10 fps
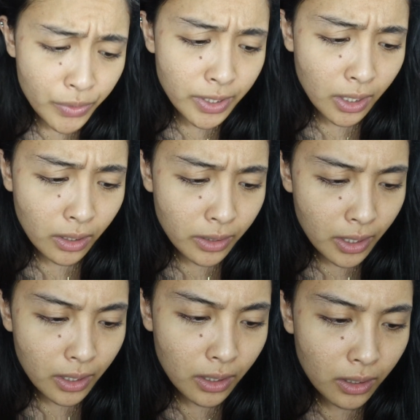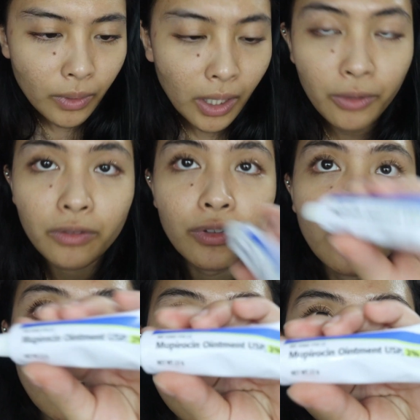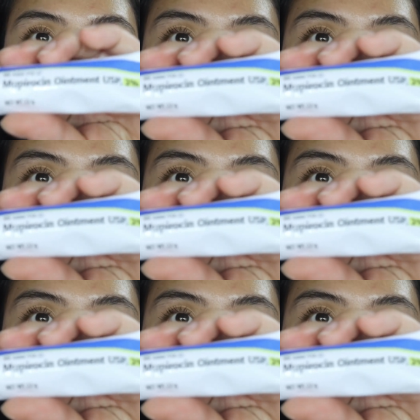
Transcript: using the, I don't even know,